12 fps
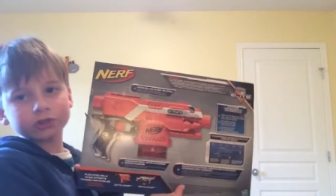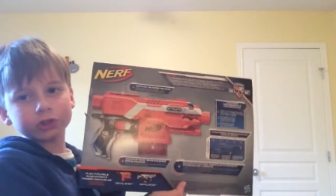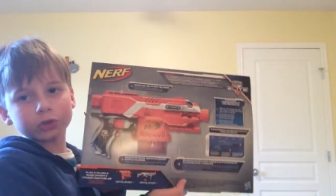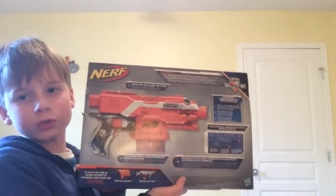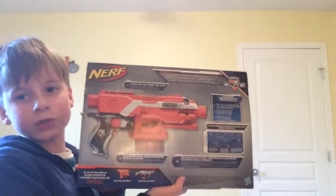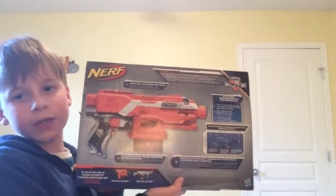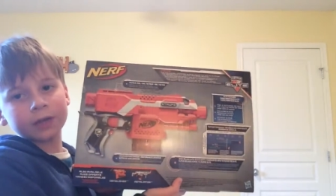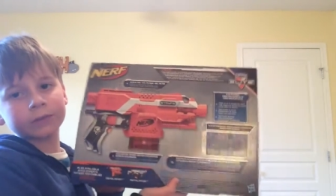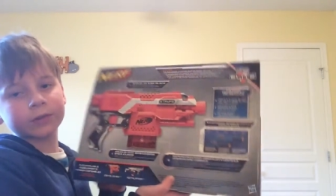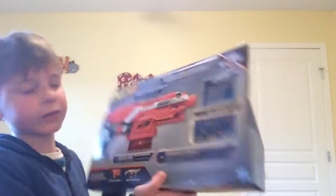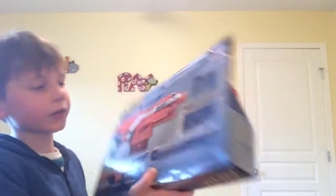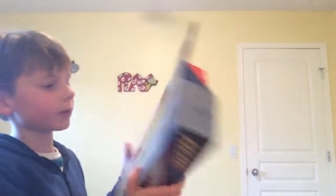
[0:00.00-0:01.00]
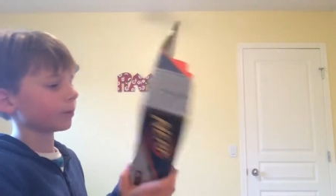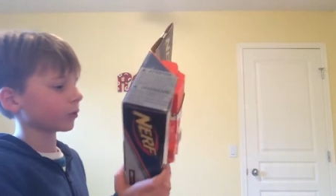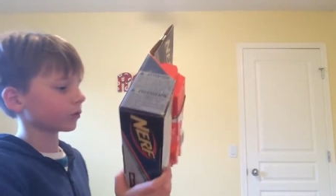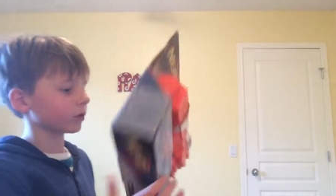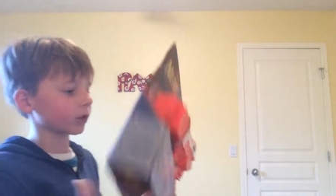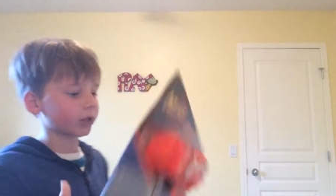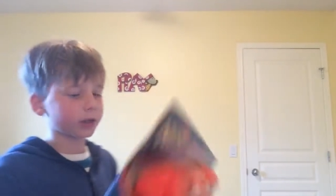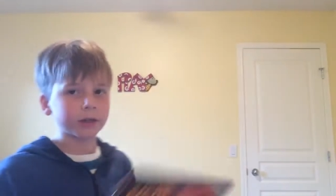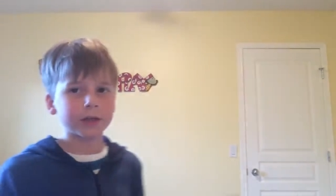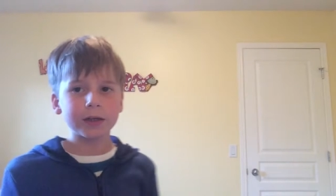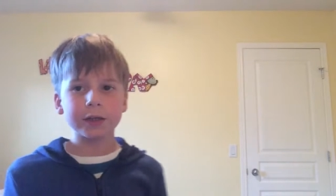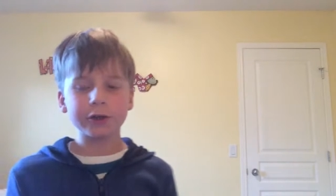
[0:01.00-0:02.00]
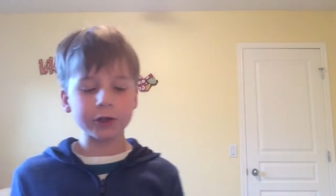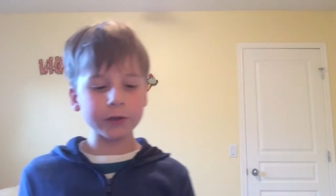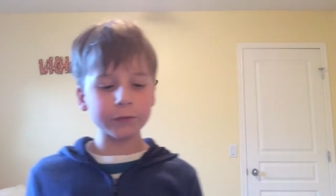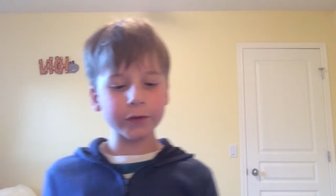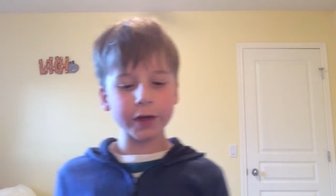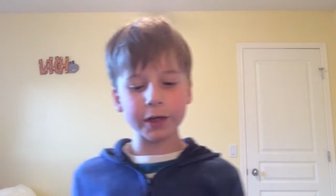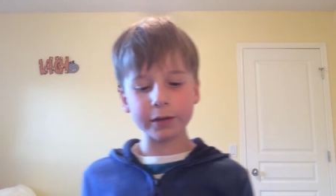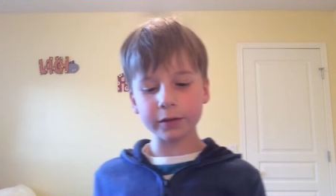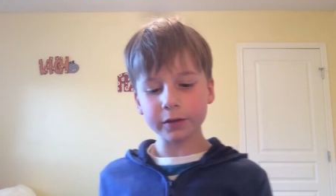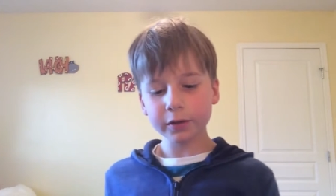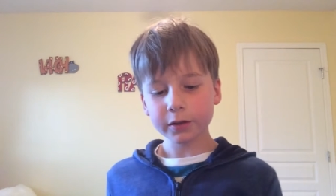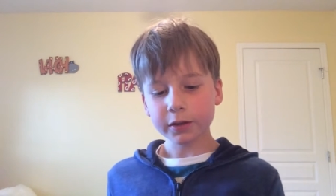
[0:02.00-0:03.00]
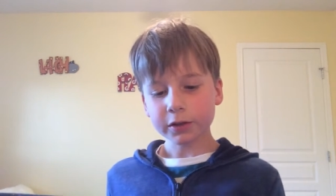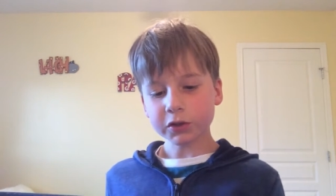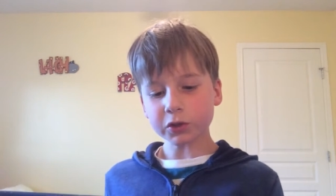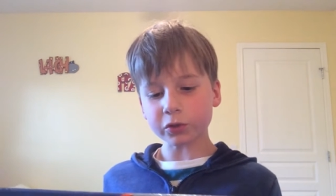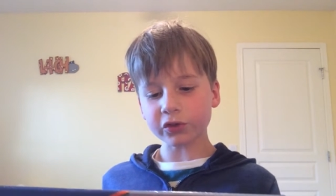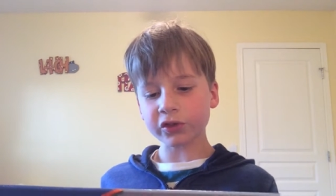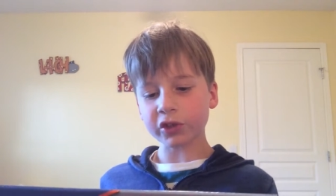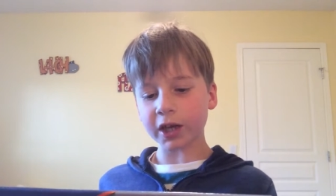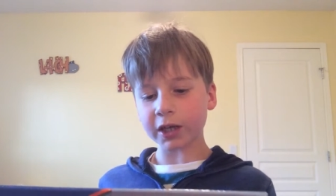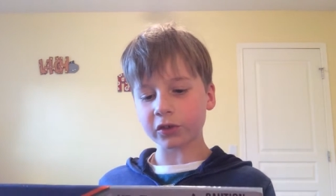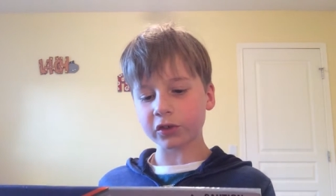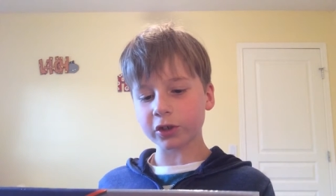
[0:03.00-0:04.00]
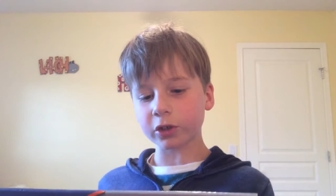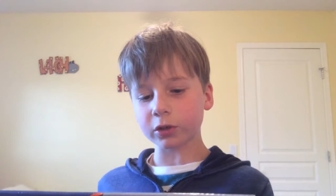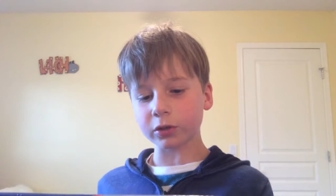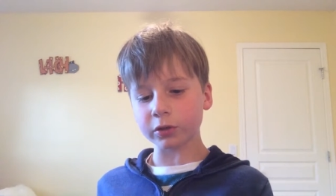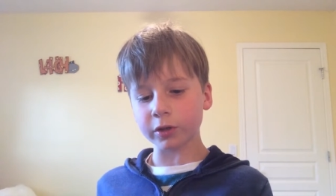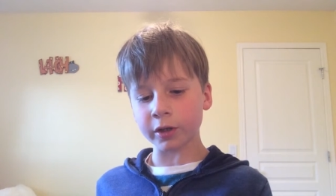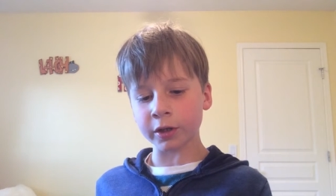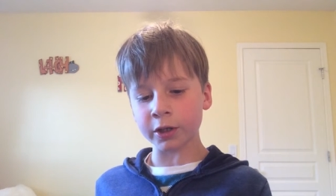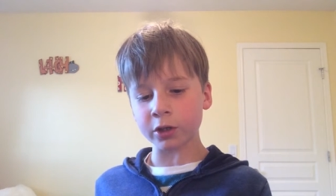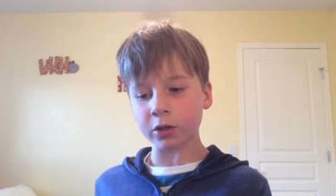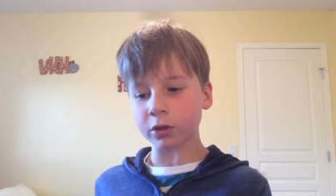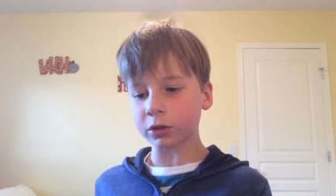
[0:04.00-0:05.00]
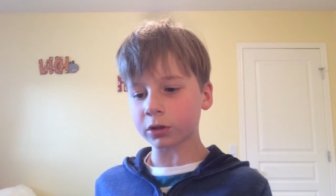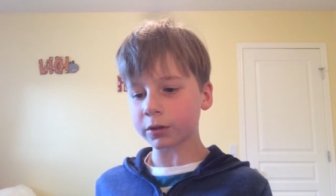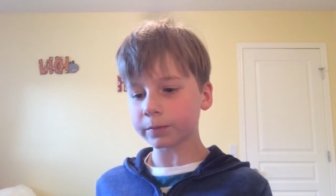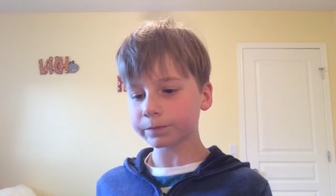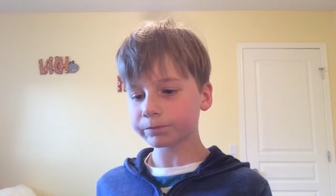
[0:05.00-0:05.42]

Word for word: shows everything about the Nerf gun. So tactical rail,